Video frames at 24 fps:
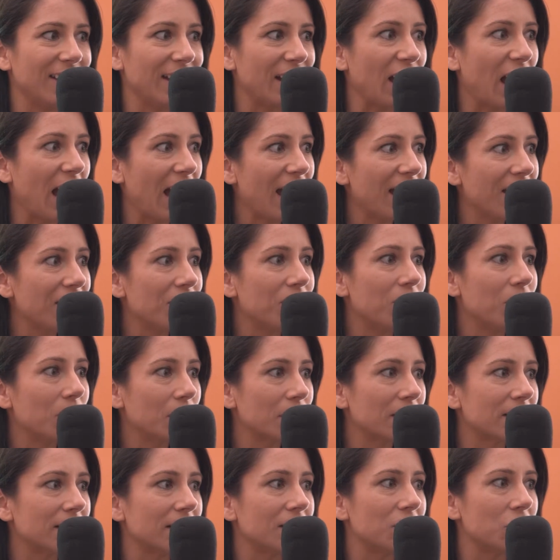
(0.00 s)
Like I have
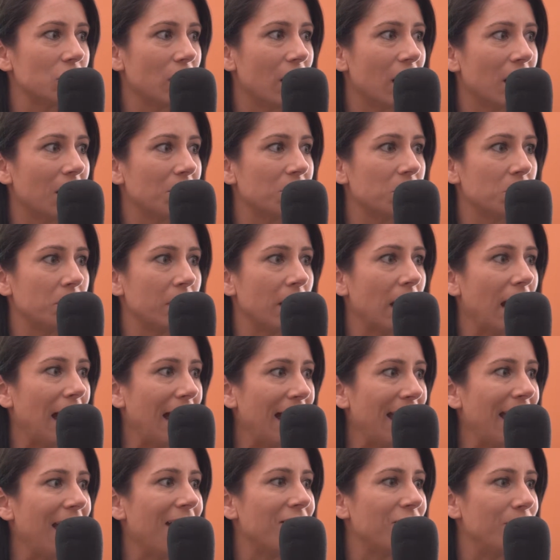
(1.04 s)
worked at jobs where
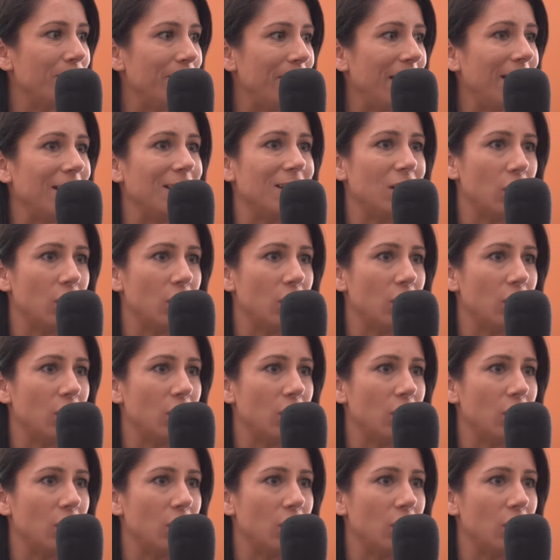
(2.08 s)
I have made